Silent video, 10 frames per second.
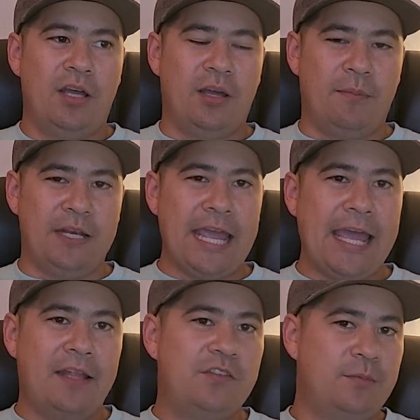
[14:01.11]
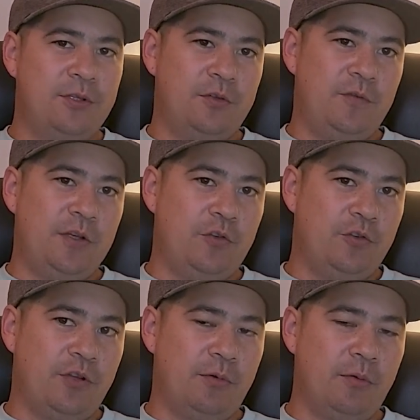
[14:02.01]
but has some of those
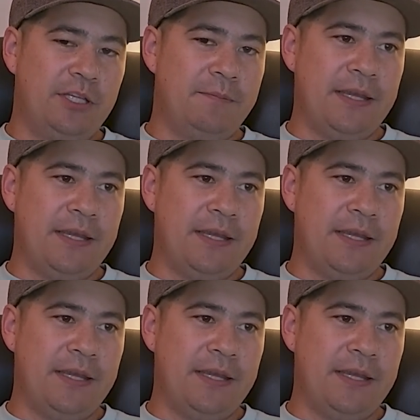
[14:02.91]
features that were really